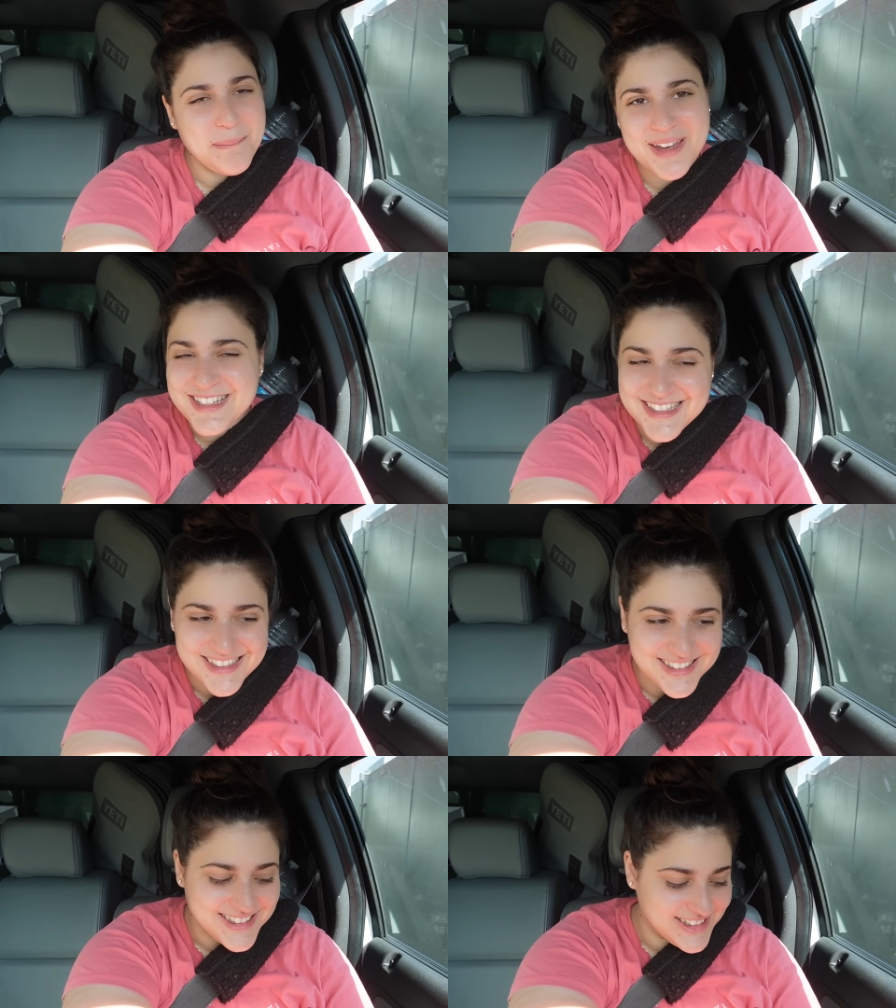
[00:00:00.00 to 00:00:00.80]

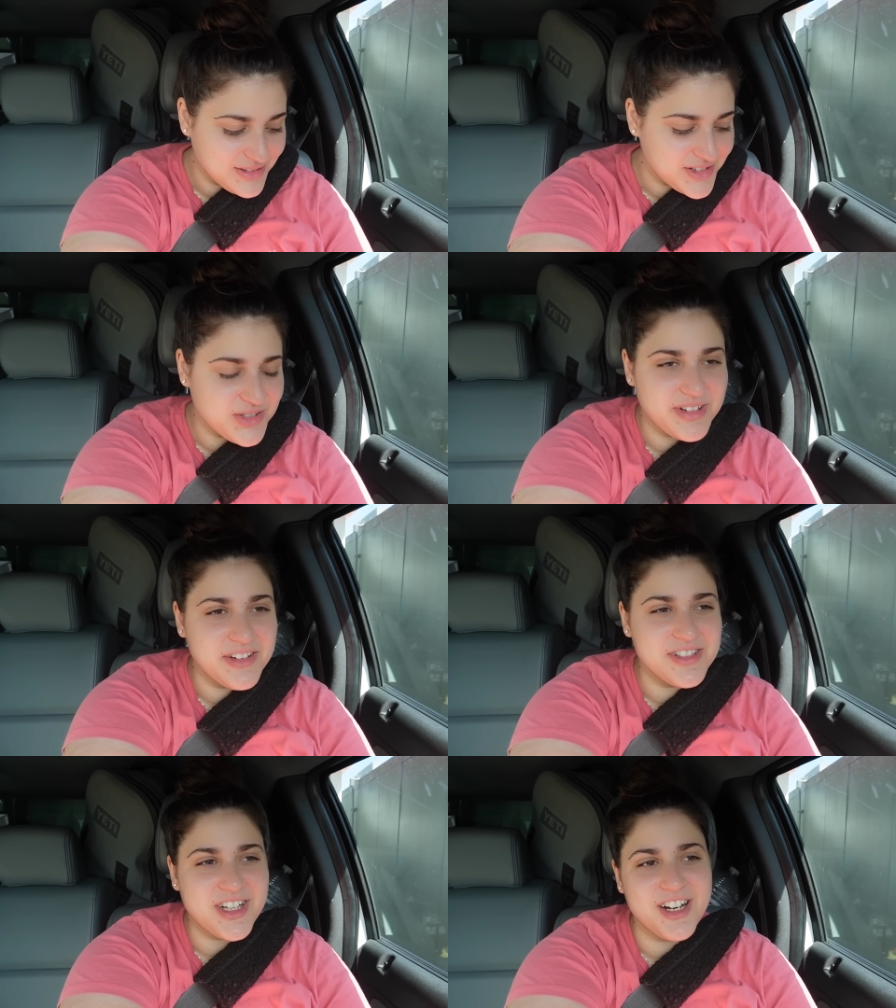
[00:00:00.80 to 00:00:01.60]
Basically, the reason why I
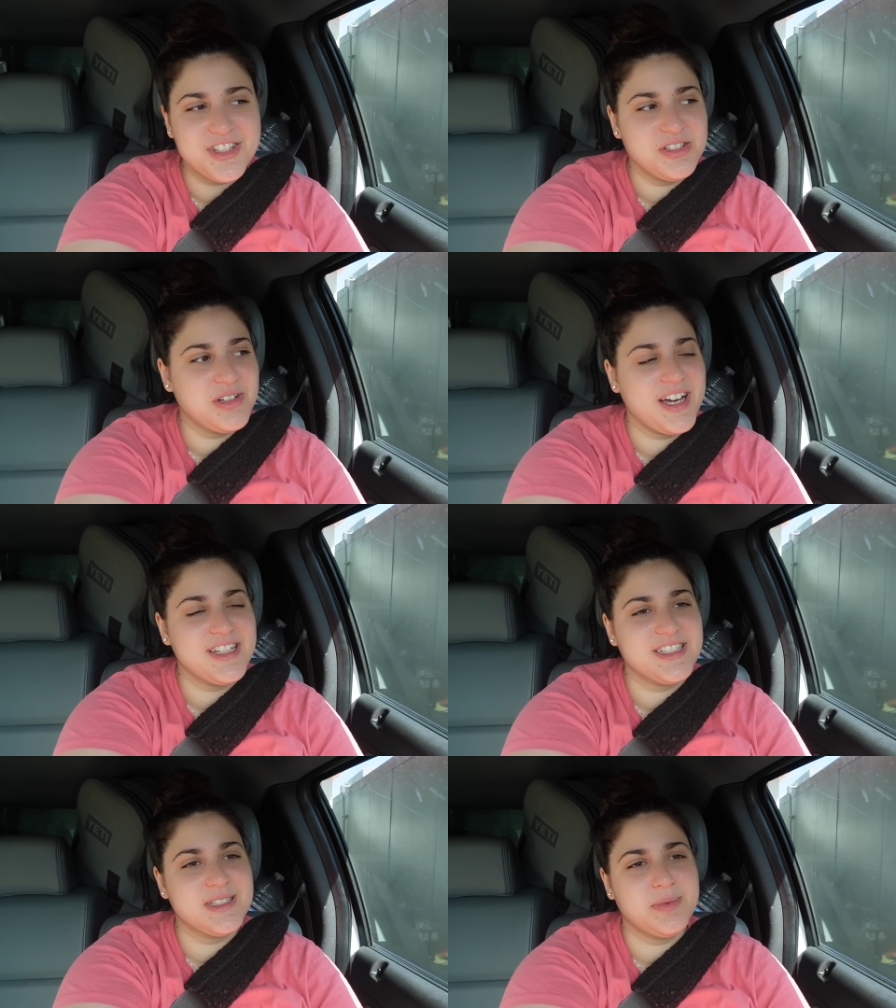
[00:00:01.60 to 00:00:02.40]
haven't talked to you
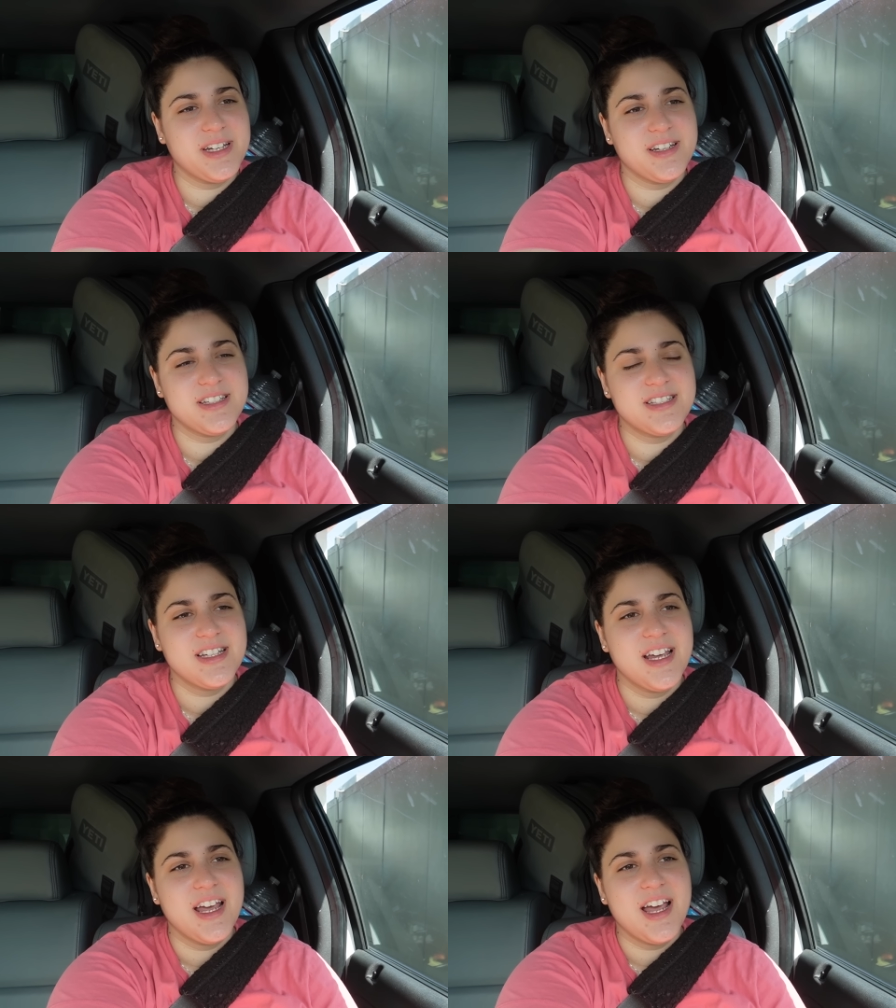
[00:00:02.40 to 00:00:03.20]
guys is because